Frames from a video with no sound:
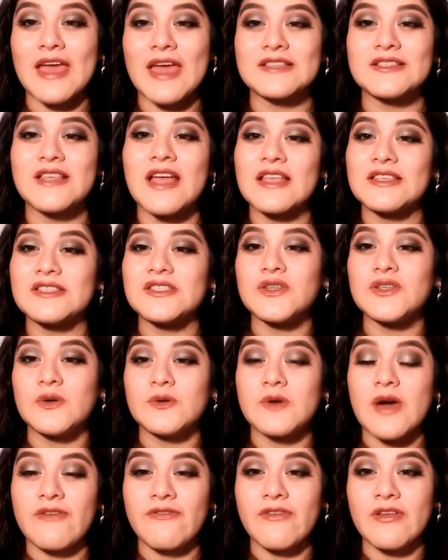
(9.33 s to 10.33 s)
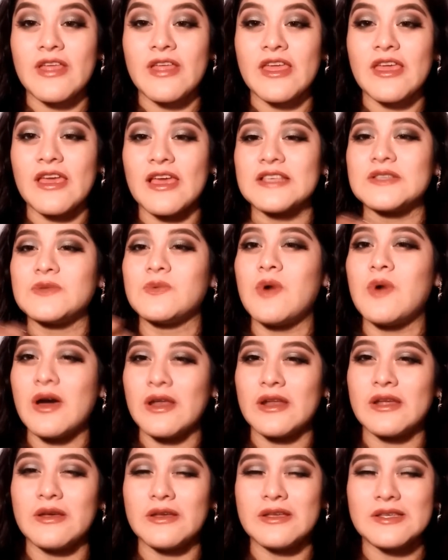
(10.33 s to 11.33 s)
guys that so I feel like you guys
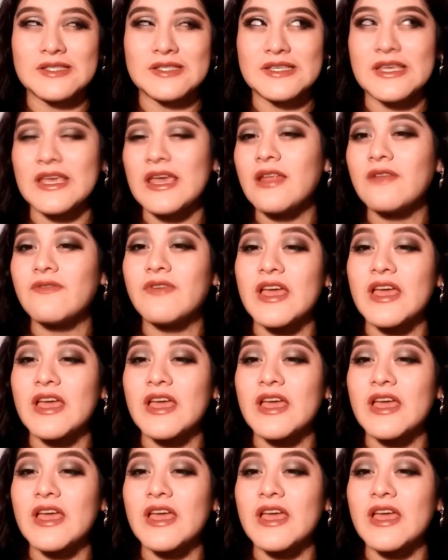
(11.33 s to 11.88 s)
want to see it.